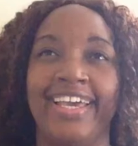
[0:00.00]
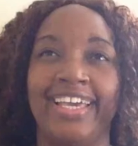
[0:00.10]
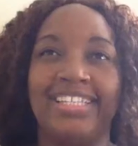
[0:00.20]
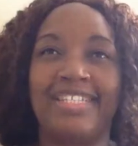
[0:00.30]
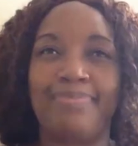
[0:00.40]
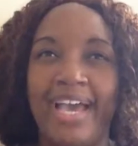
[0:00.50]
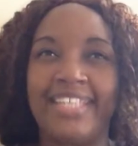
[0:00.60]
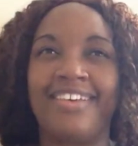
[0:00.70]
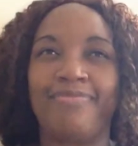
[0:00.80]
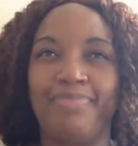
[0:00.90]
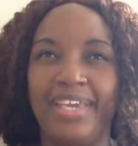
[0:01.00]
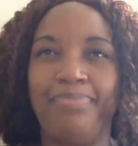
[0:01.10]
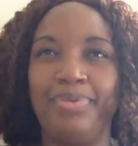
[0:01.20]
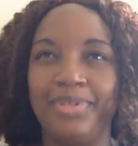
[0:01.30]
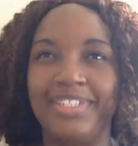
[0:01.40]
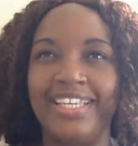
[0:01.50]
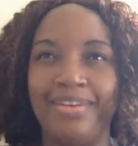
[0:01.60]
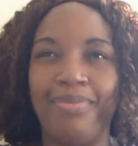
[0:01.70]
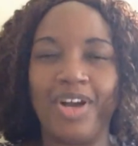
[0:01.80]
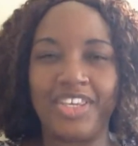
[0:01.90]
In spite of being put in the
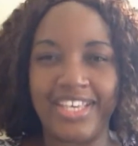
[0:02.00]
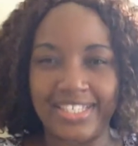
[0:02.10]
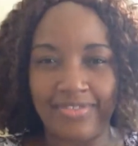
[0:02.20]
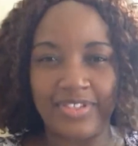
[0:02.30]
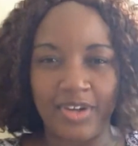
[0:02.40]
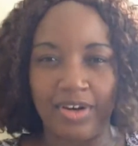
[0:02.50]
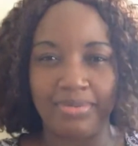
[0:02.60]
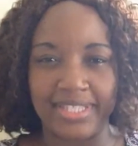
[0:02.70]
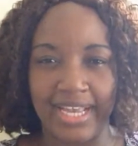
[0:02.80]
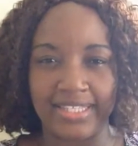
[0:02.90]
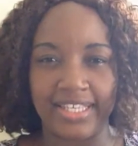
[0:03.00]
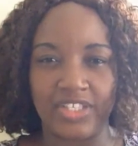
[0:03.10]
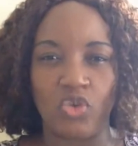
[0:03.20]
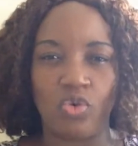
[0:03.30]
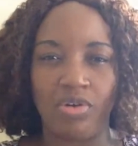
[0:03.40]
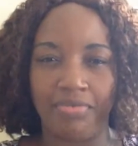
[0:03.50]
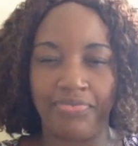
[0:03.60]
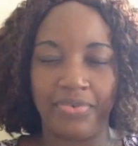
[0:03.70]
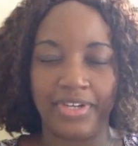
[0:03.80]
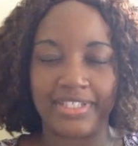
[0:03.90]
buckiest of circumstances, you come
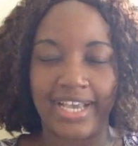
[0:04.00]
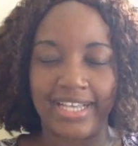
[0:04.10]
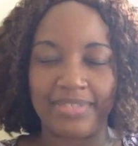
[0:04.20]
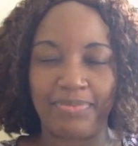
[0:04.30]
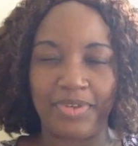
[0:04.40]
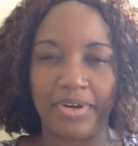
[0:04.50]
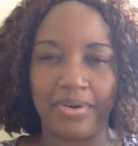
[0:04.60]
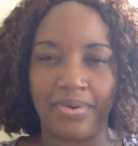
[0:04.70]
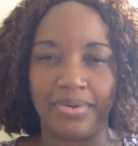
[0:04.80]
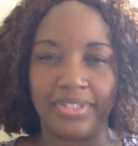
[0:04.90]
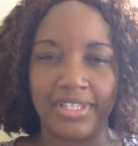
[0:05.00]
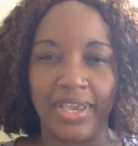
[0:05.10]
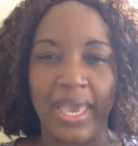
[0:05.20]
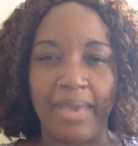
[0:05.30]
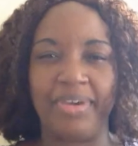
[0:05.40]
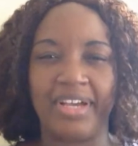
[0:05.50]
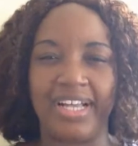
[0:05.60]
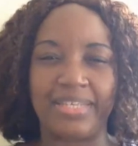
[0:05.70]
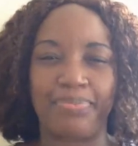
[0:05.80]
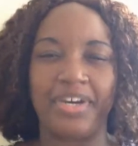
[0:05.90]
forth as pure gold.
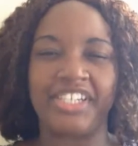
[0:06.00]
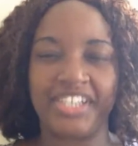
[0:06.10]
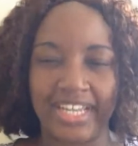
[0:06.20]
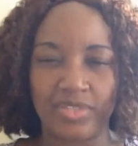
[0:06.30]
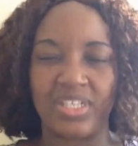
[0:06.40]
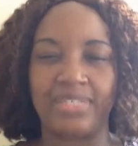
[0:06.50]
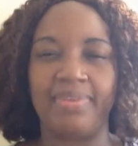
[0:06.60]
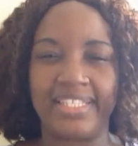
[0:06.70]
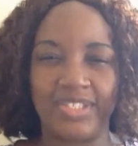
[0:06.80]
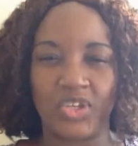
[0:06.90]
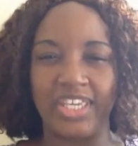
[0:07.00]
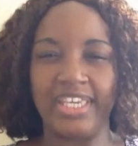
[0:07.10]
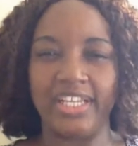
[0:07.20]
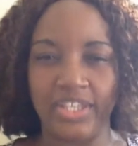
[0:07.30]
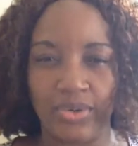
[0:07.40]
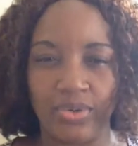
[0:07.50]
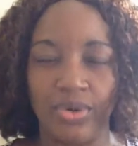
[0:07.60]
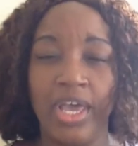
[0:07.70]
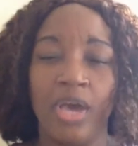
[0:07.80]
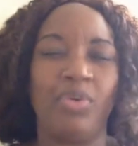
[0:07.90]
Because the pressure that was meant to kill you
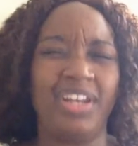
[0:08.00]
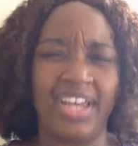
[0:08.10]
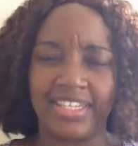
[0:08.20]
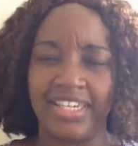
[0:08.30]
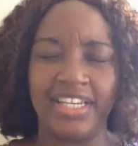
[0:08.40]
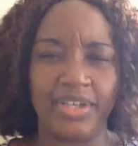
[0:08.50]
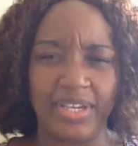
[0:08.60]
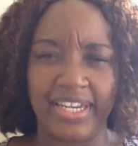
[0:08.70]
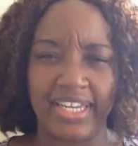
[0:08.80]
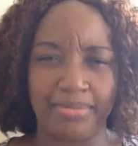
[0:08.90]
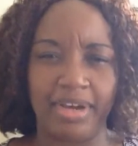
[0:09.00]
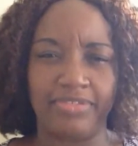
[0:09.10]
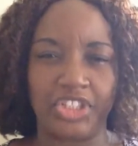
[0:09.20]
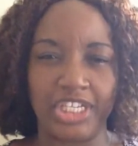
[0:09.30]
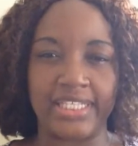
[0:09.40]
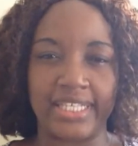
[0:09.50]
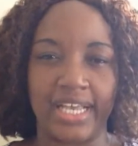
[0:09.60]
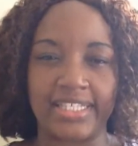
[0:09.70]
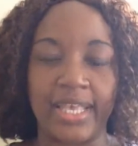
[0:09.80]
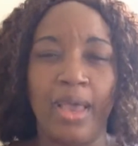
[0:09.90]
will not kill you in the name of
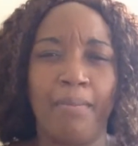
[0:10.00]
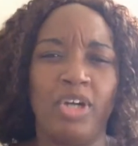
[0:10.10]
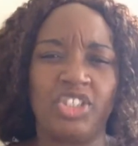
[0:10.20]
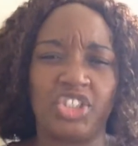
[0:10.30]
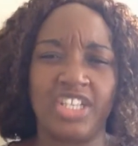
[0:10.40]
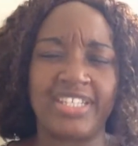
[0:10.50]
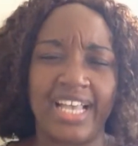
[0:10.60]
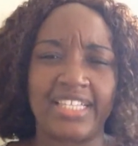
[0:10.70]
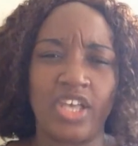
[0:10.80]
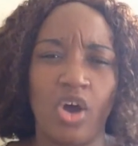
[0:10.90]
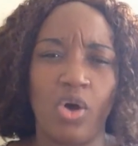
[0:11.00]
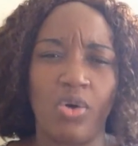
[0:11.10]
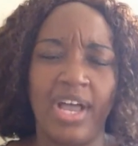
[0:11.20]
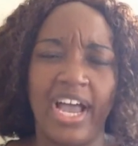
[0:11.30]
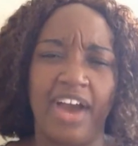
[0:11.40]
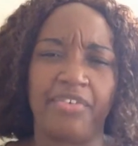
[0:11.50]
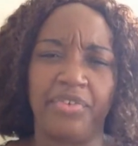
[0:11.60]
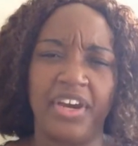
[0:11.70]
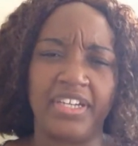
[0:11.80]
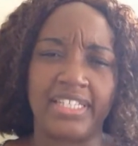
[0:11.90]
Jesus. But just as how a
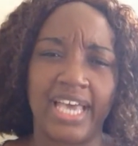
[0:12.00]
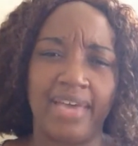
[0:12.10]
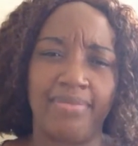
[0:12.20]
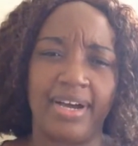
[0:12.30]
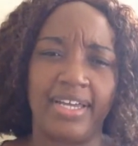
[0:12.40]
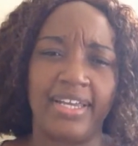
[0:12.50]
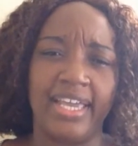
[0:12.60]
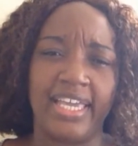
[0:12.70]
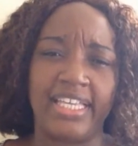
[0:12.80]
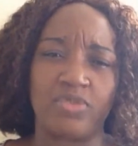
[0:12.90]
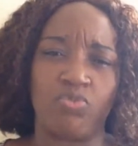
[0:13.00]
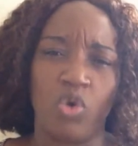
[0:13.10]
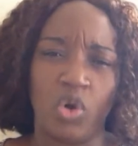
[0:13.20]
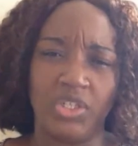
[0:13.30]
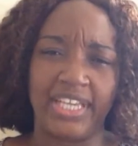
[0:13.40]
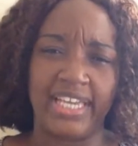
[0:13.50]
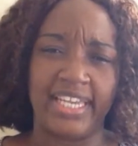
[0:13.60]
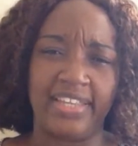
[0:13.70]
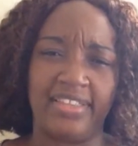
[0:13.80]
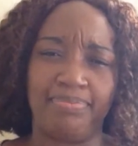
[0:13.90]
rare diamond is molded
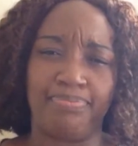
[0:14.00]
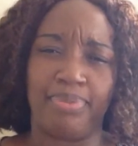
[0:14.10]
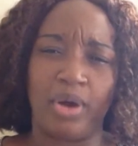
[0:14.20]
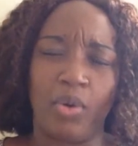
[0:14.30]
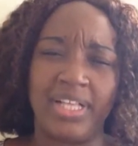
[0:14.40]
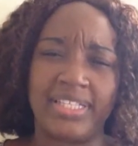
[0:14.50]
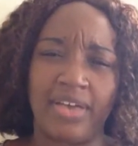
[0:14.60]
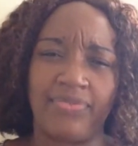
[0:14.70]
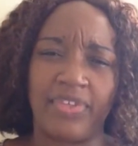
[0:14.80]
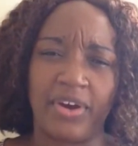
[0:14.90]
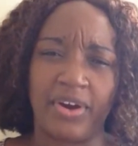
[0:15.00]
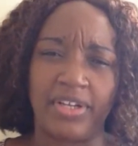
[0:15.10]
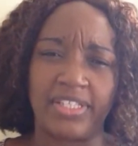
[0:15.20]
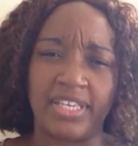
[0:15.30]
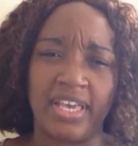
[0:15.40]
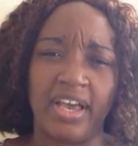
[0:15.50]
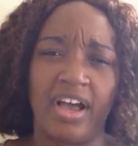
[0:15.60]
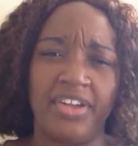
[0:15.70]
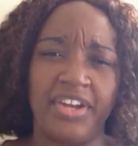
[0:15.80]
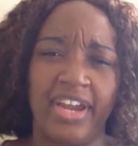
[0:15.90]
in the bowels of the earth,
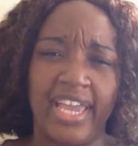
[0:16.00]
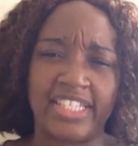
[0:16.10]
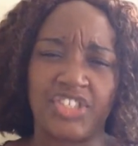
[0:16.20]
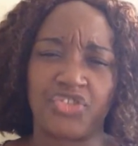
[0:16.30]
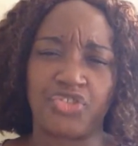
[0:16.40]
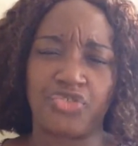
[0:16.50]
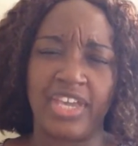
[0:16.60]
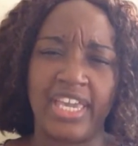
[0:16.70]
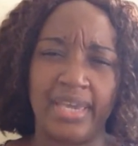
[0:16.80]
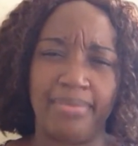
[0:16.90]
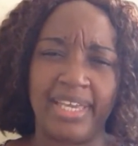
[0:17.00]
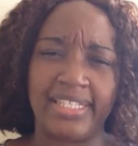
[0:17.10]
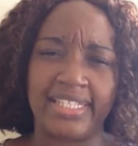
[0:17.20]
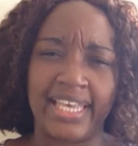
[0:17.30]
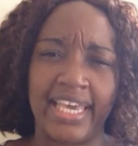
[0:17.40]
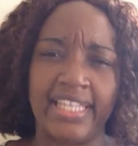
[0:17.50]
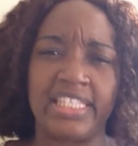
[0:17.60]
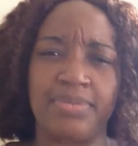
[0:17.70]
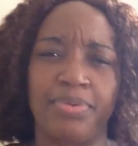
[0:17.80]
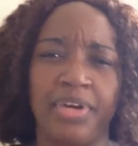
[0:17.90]
under extreme
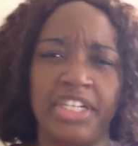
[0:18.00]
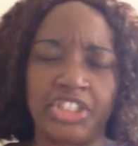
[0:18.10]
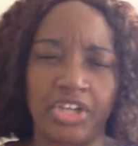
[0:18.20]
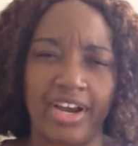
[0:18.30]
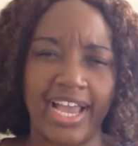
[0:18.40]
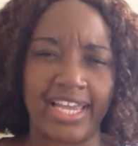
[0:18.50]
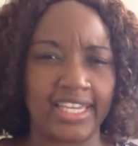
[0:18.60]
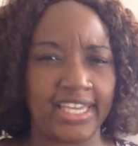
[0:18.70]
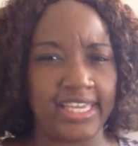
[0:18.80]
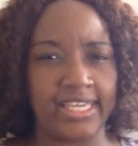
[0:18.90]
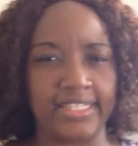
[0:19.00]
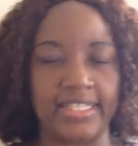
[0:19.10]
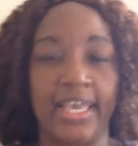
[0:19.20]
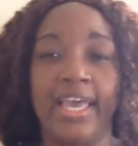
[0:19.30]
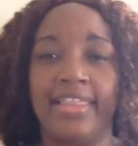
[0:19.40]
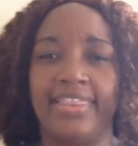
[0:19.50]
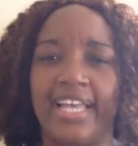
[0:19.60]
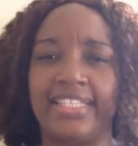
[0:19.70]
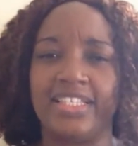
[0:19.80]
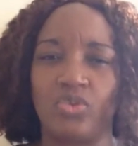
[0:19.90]
intense pressure and heat
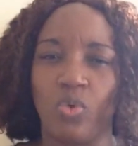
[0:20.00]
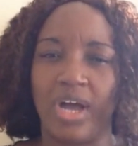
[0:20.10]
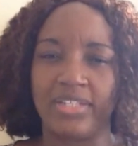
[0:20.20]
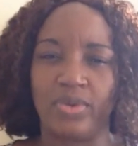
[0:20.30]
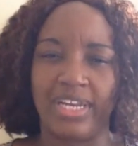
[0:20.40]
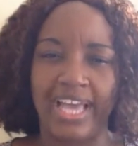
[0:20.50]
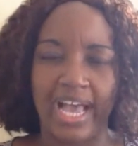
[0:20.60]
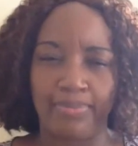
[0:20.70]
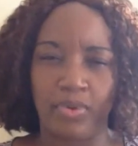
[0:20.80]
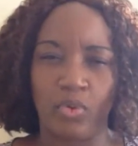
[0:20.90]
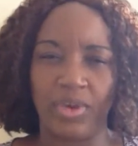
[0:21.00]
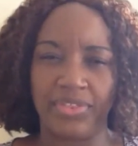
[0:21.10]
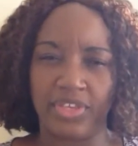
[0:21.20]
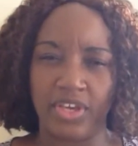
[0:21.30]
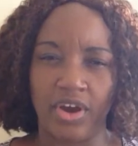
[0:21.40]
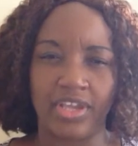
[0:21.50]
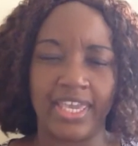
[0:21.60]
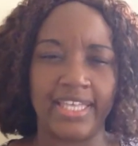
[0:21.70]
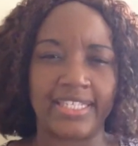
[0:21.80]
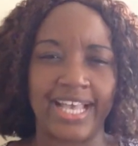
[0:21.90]
that is what will happen with your
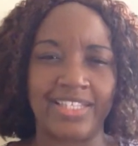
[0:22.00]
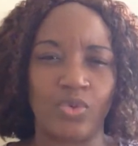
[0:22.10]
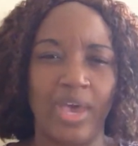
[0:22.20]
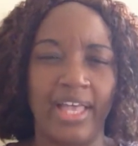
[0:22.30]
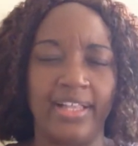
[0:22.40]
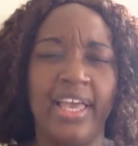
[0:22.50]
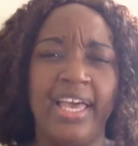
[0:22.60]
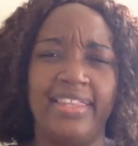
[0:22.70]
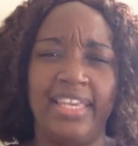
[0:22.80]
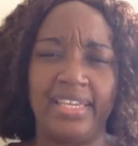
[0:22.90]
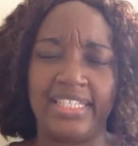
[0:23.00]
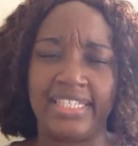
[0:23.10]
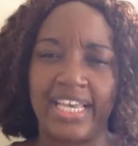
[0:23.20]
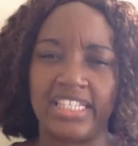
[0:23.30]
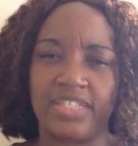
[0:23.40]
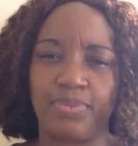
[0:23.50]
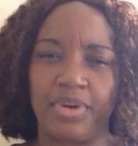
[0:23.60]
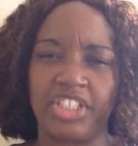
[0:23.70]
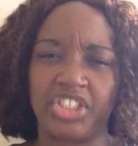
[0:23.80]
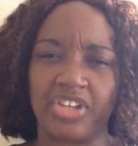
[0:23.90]
case as well the intense
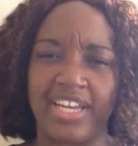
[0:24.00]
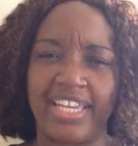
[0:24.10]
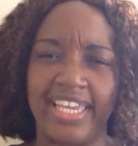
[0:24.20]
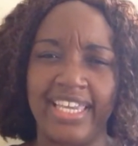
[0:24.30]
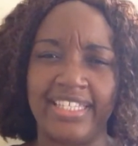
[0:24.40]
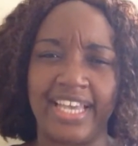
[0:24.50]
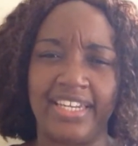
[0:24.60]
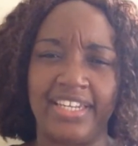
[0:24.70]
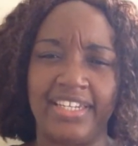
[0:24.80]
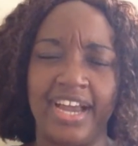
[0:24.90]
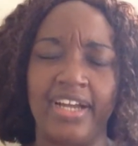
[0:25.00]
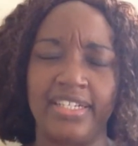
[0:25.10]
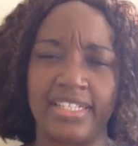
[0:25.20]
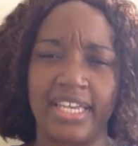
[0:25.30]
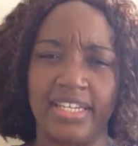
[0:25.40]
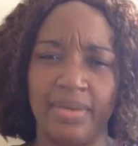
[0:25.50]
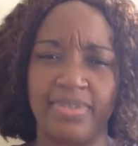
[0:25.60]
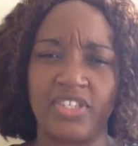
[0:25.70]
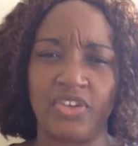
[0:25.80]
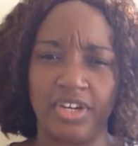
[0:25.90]
pressure and heat and the darkness and the
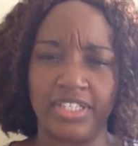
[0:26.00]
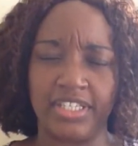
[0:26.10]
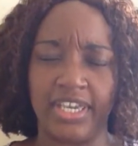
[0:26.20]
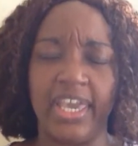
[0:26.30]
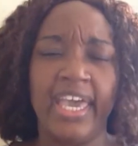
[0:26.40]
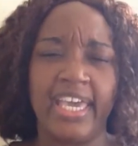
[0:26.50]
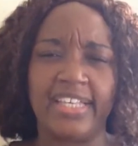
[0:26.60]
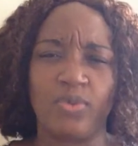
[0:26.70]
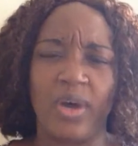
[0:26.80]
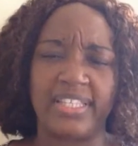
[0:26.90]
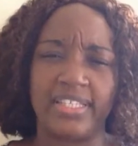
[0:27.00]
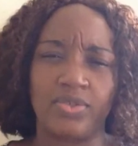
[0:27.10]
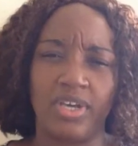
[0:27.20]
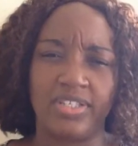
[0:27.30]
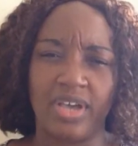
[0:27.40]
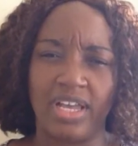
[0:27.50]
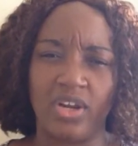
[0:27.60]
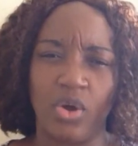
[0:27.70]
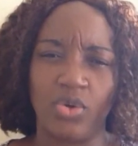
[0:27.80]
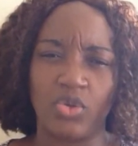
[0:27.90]
obscurity is what is going to
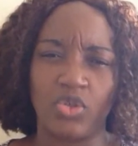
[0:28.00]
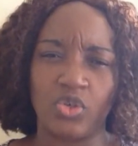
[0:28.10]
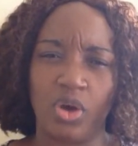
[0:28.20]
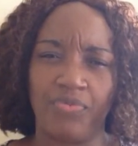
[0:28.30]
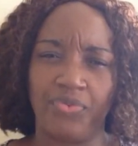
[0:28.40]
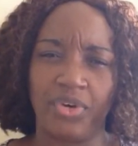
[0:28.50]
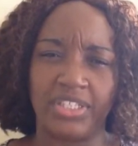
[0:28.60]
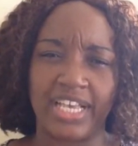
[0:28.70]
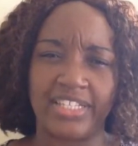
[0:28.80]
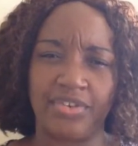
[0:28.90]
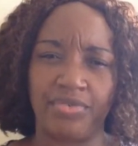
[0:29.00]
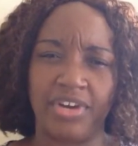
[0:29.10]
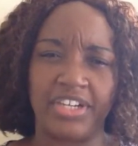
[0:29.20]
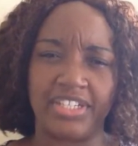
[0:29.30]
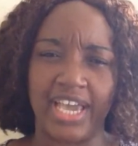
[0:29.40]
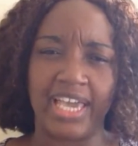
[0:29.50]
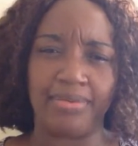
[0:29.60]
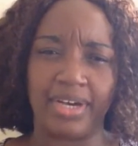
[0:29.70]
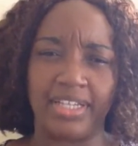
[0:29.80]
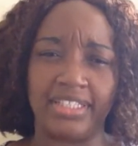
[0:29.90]
allow you to come forth as a rare
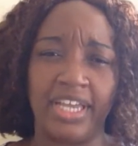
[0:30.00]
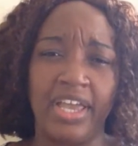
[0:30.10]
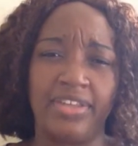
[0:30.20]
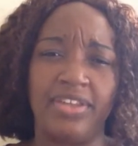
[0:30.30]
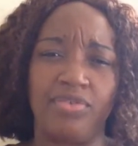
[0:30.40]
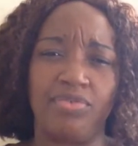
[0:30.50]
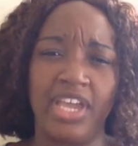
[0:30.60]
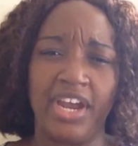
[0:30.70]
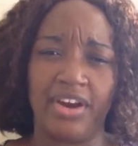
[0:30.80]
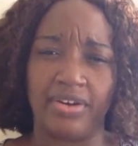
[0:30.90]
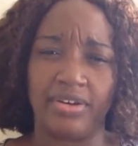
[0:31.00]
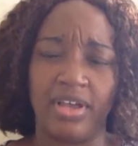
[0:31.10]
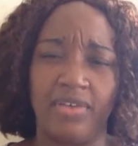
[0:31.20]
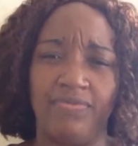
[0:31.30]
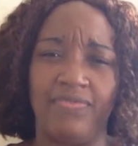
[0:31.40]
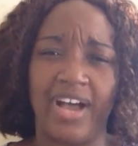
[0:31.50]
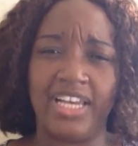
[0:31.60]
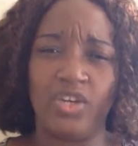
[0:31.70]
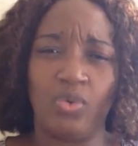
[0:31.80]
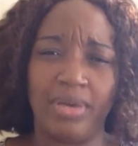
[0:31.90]
diamond the rare
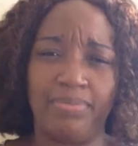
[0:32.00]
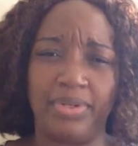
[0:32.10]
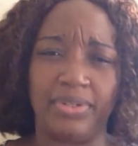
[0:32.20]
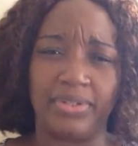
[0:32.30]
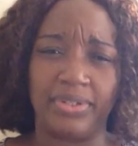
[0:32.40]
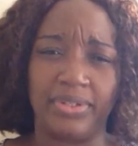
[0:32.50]
valuable